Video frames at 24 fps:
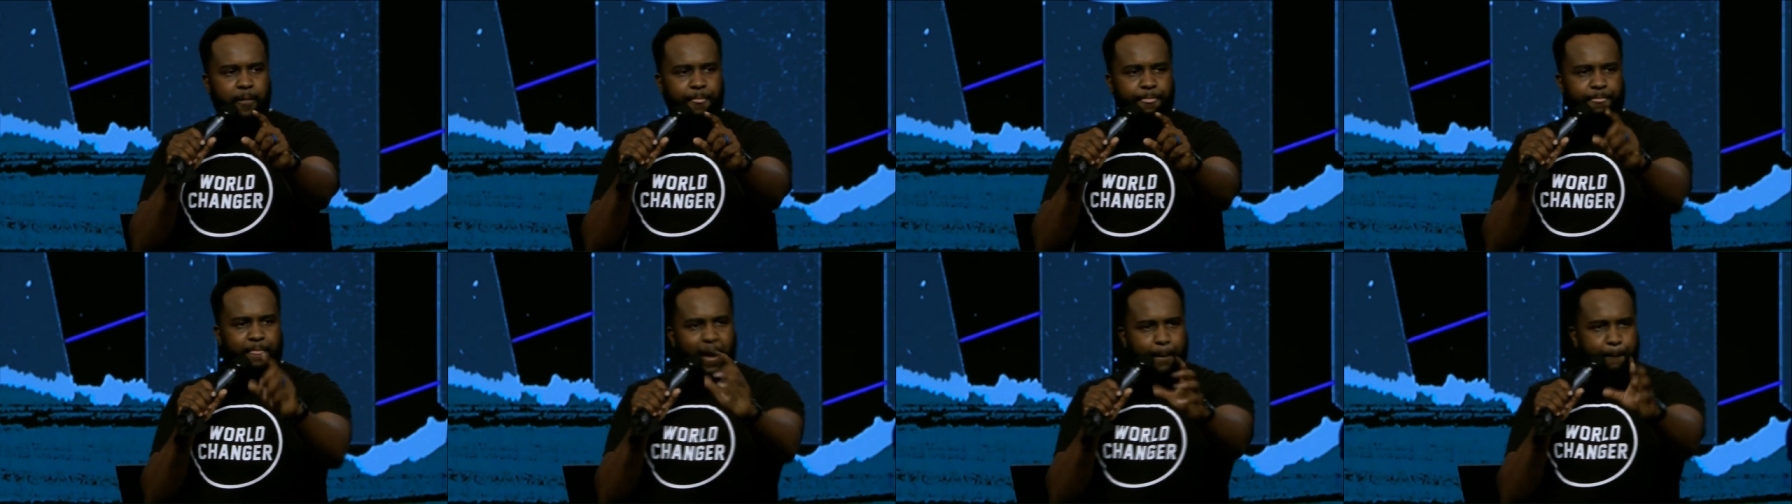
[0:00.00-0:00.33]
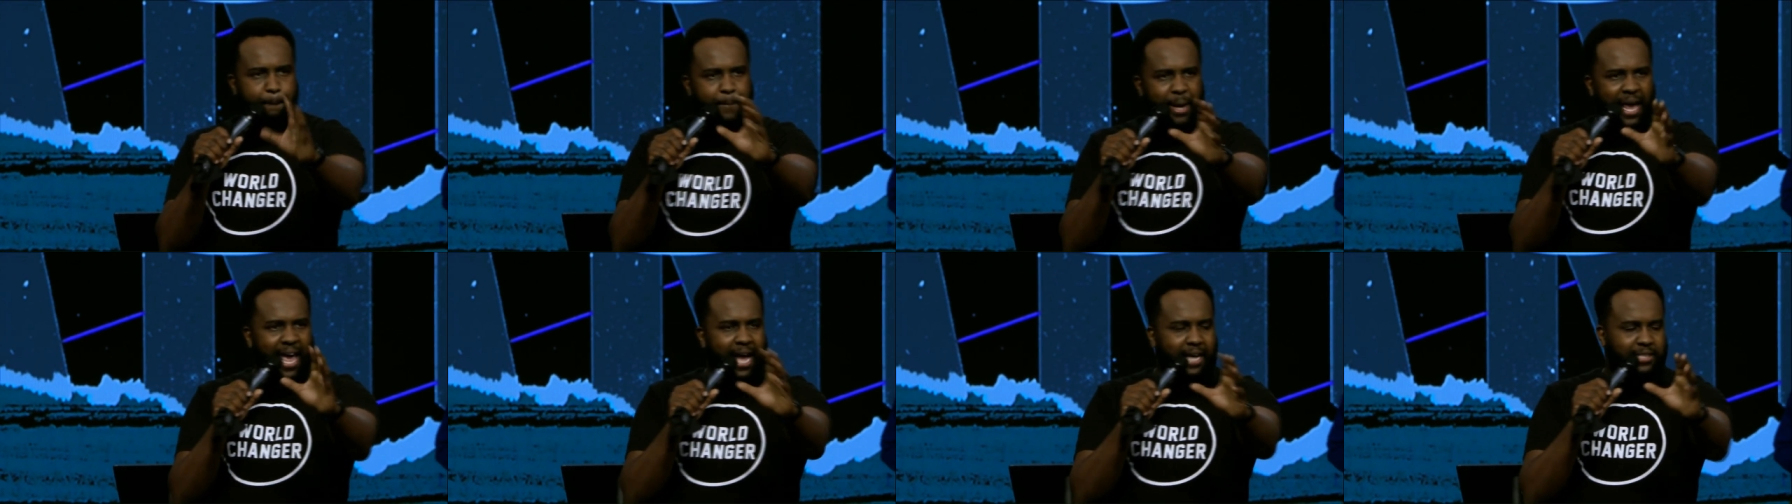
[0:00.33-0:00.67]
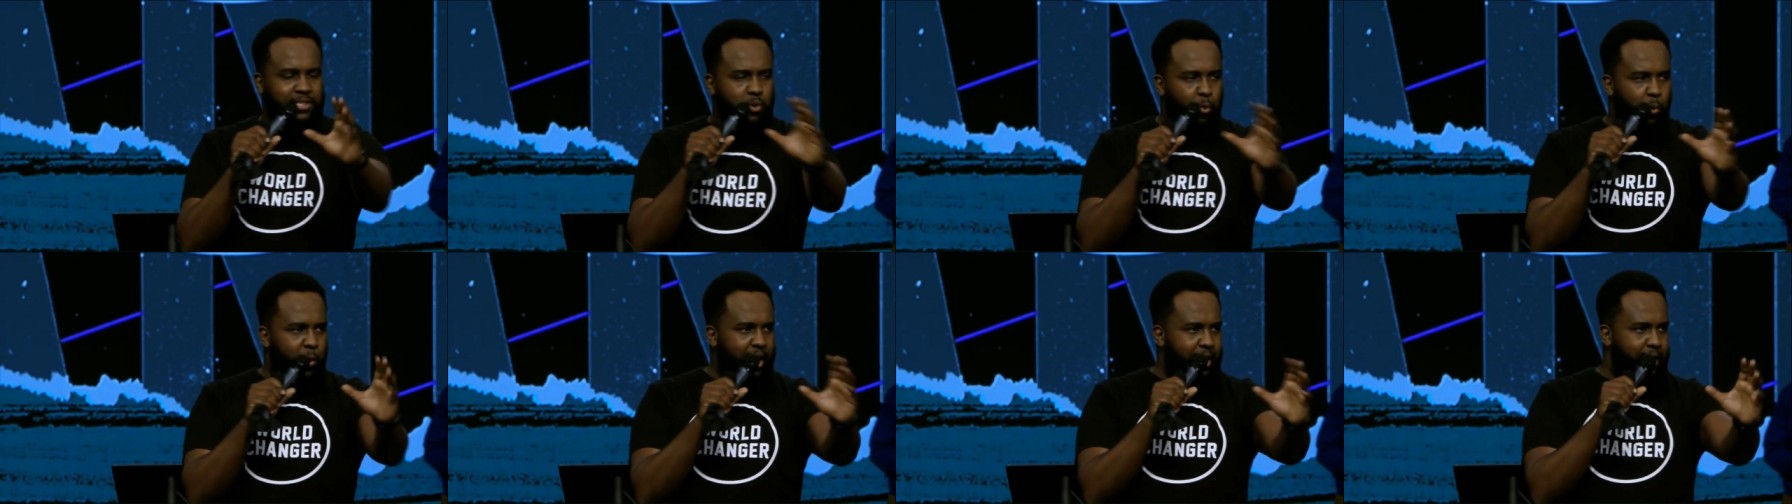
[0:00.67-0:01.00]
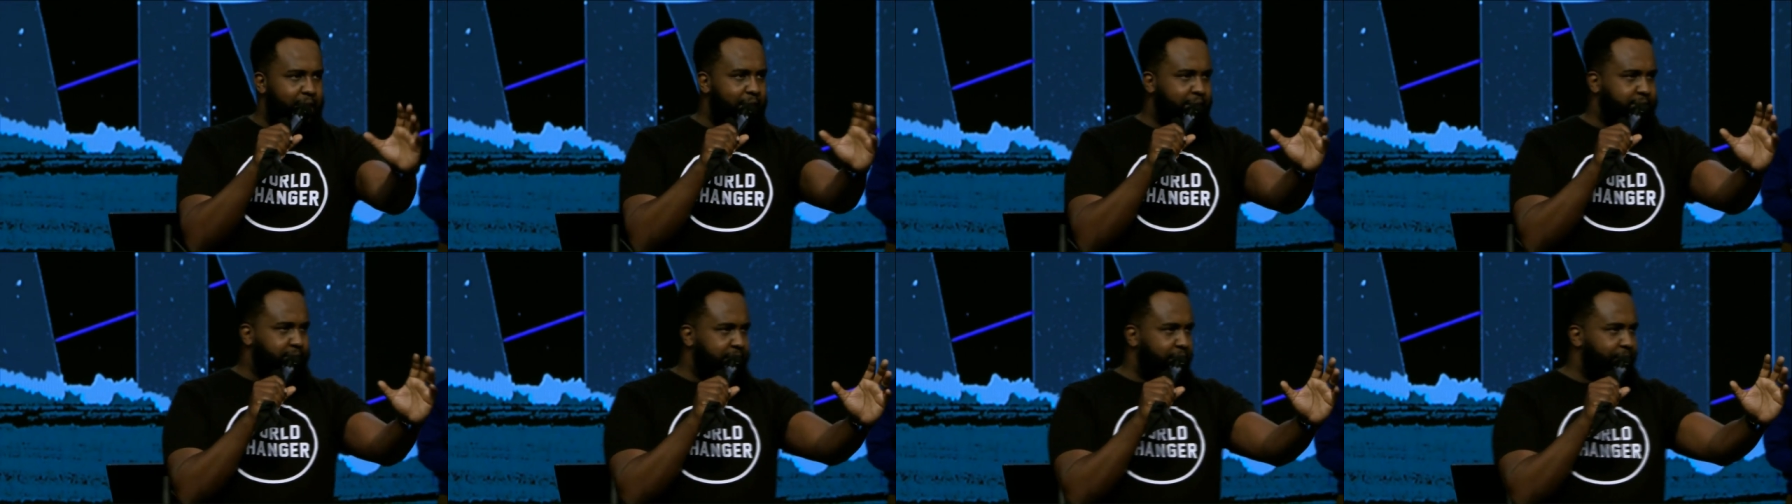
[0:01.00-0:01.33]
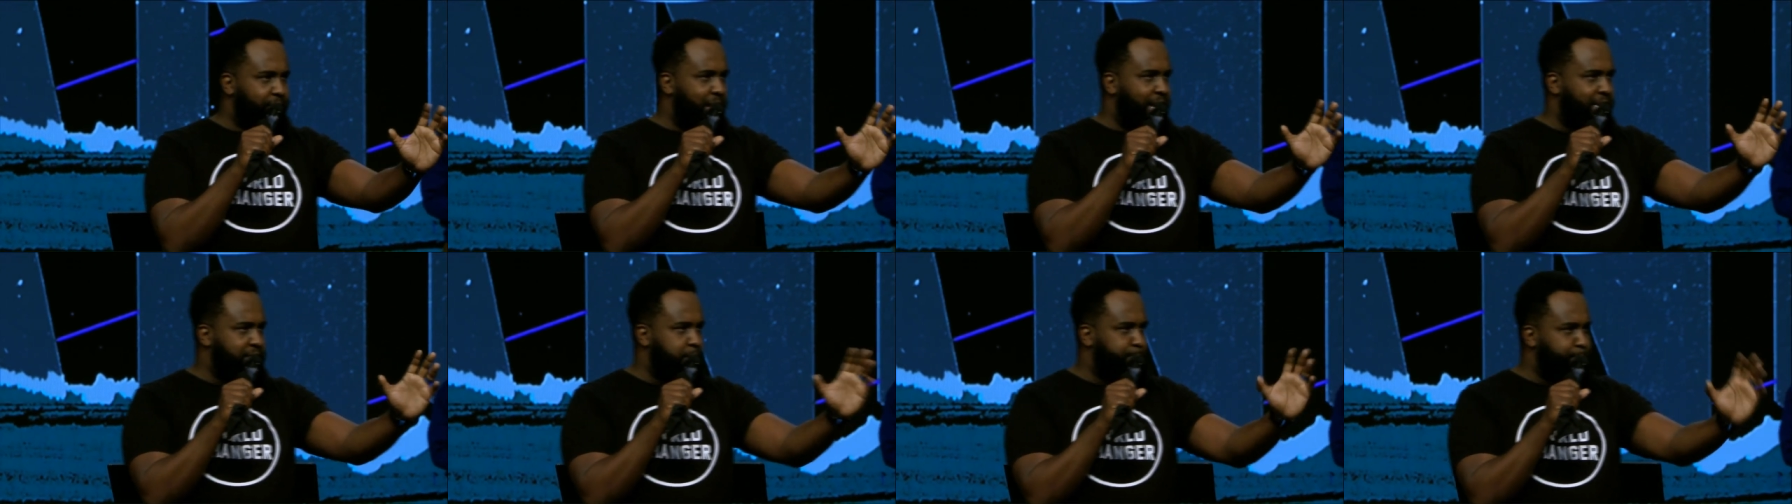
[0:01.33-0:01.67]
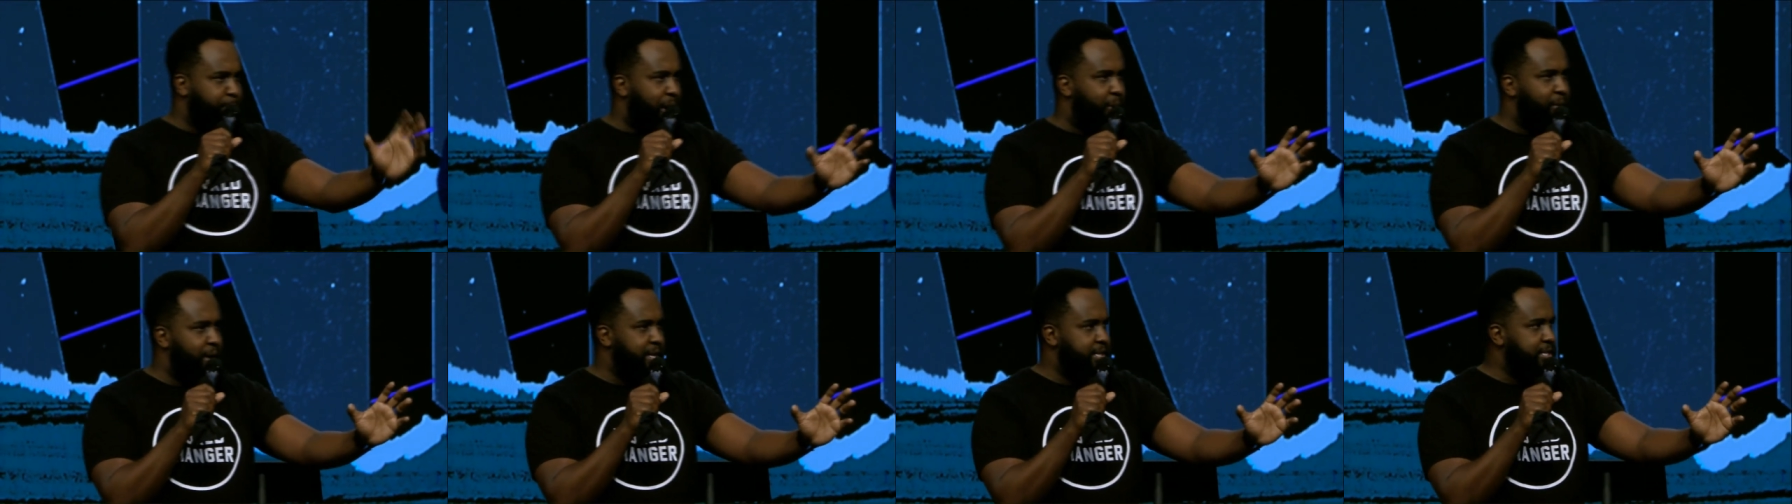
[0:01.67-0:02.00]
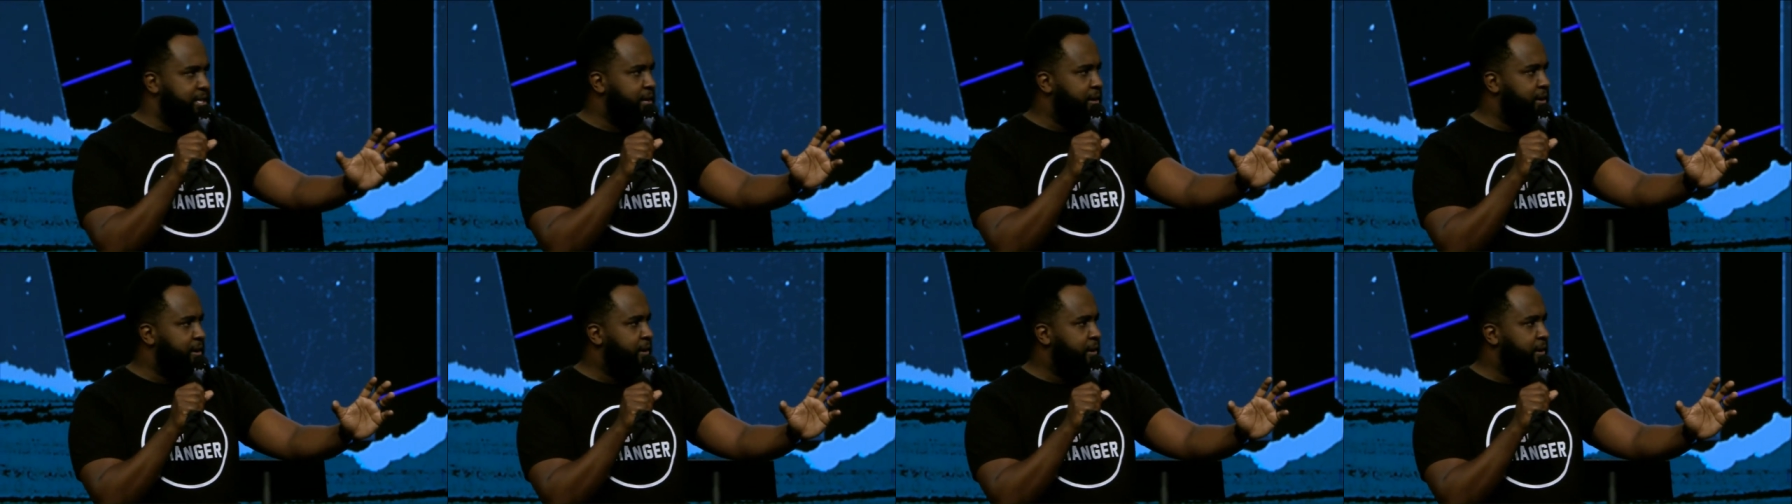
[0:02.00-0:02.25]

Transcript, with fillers: that bears witness in their spirit